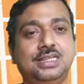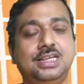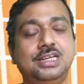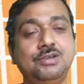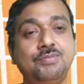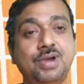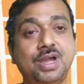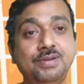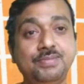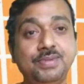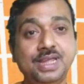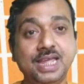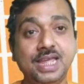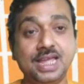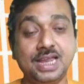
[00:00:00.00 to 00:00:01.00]
It might
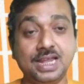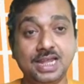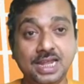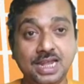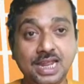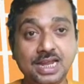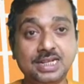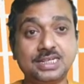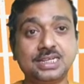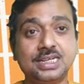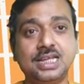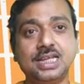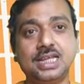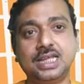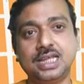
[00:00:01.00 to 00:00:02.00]
be late
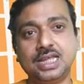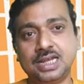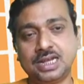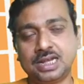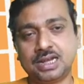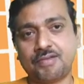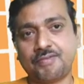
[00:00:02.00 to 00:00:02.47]
in